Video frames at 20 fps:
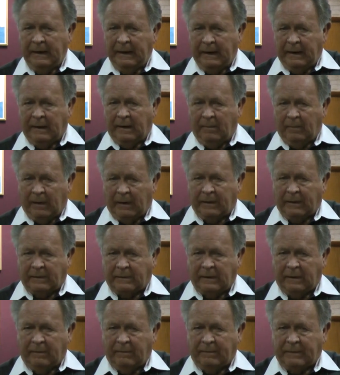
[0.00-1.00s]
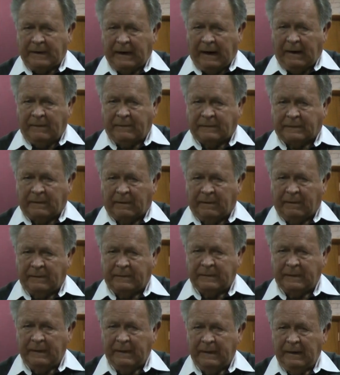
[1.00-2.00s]
In a multitude of
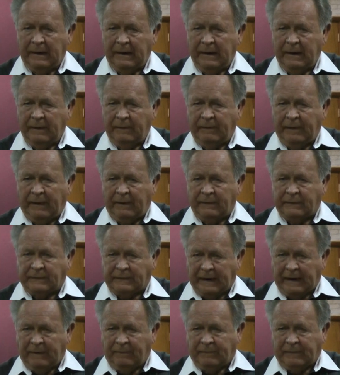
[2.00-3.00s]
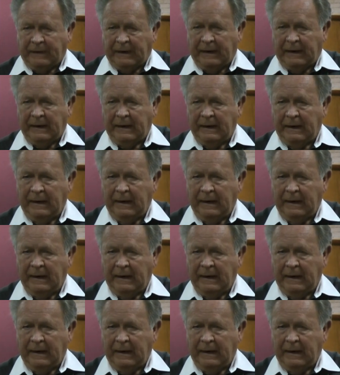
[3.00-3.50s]
counselors, there's safety.